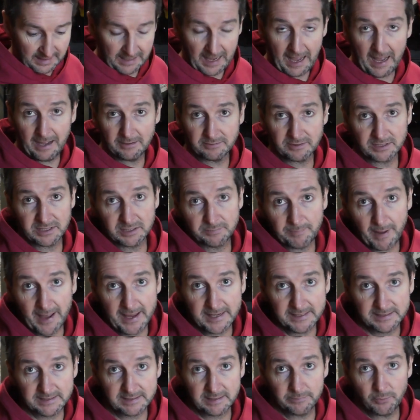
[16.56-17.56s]
how to
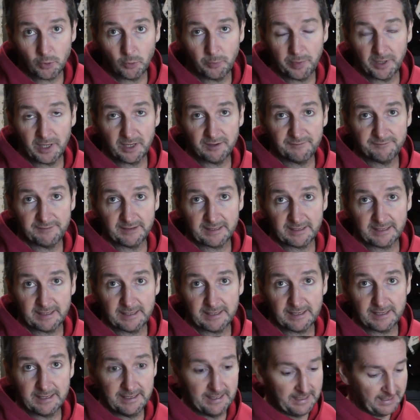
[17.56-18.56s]
space them all
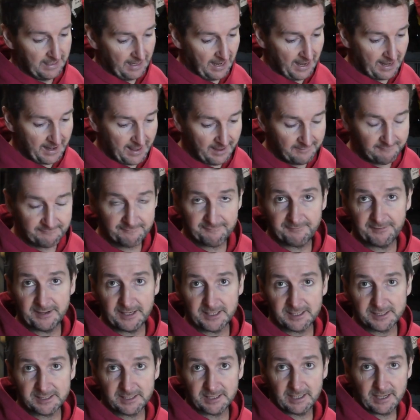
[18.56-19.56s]
perfectly, and then
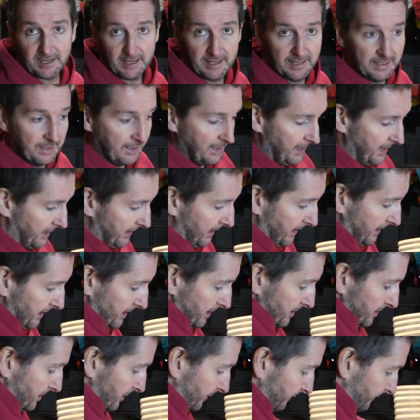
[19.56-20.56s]
finish it and get a
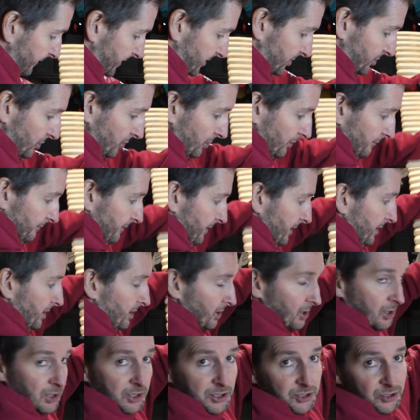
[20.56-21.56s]
lovely sort of
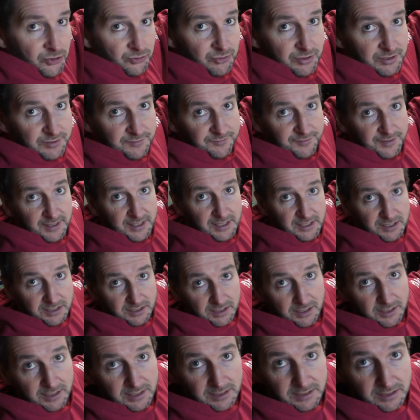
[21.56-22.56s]
lustrous finish
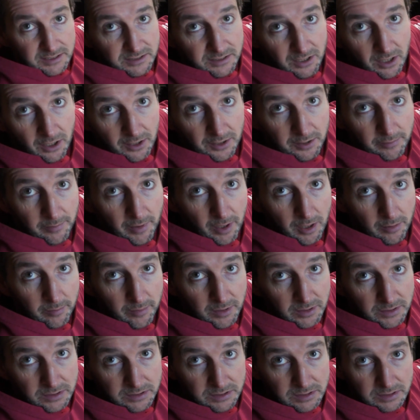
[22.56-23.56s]
that this has got at the
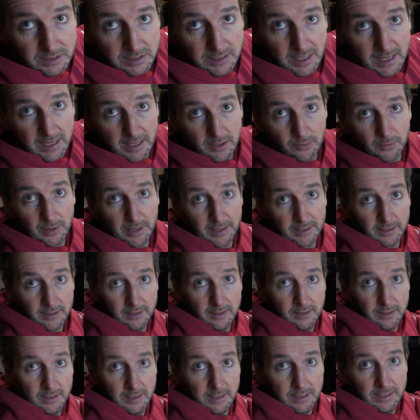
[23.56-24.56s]
moment. Anyway,
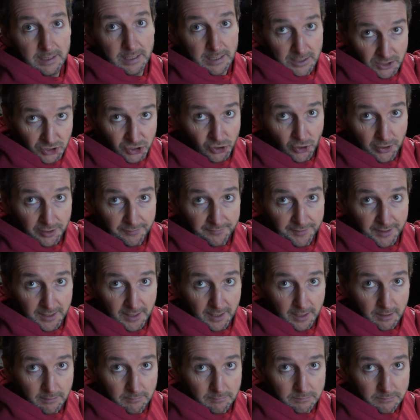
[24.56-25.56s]
enjoy the video.